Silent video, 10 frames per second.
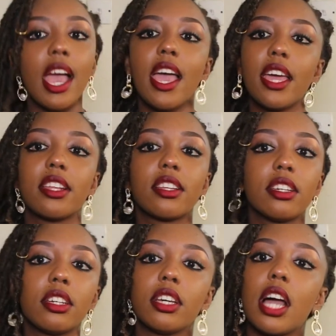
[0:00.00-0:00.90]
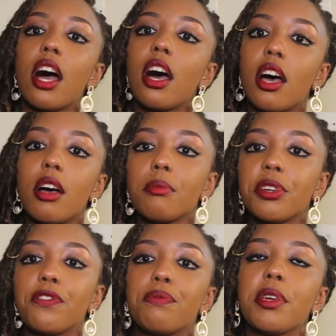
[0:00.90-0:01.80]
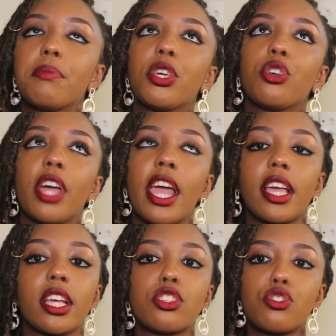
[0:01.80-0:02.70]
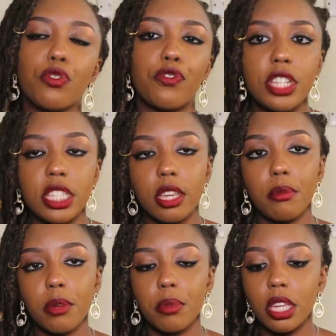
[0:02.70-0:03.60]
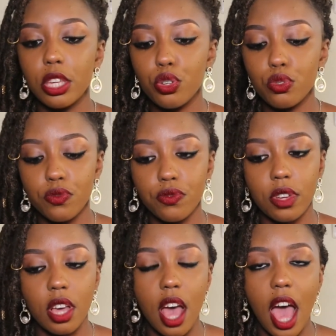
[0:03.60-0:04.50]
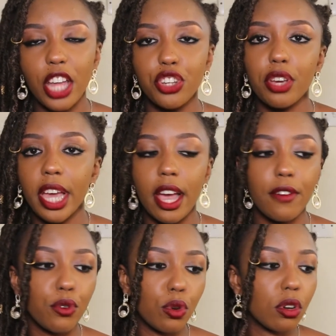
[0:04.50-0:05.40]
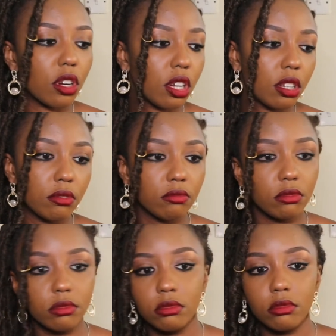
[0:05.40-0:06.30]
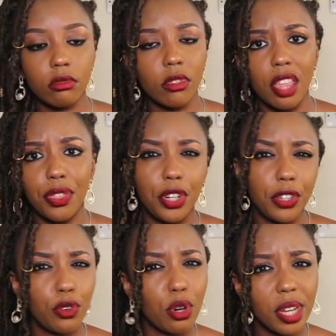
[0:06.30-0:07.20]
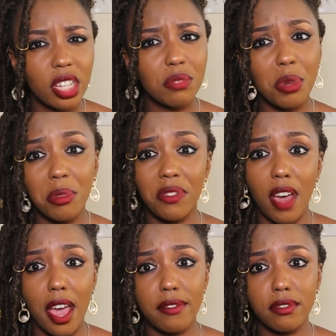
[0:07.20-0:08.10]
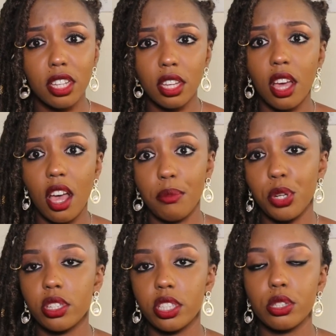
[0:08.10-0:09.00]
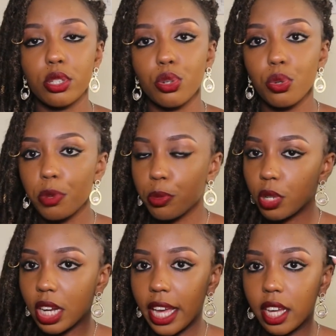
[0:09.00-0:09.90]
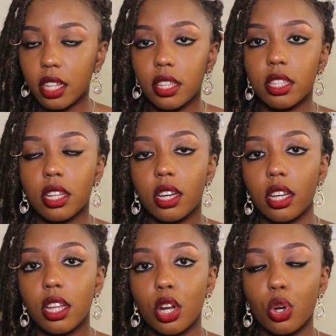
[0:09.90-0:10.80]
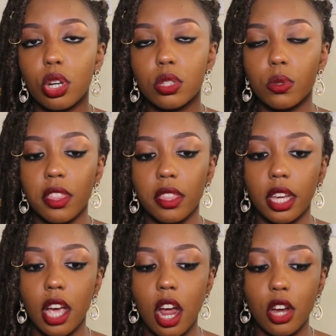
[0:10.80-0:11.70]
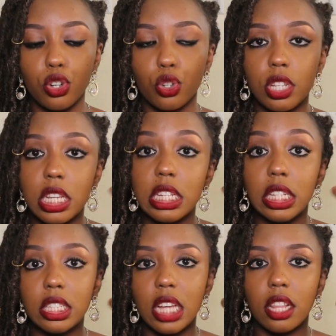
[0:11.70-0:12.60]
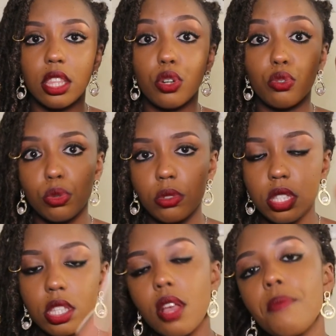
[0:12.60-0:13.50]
And if maybe your hair gets too frizzy, maybe you've had your hair for 3-4 weeks, maybe 5, because I also know people like the locks when they are not neat at the roots.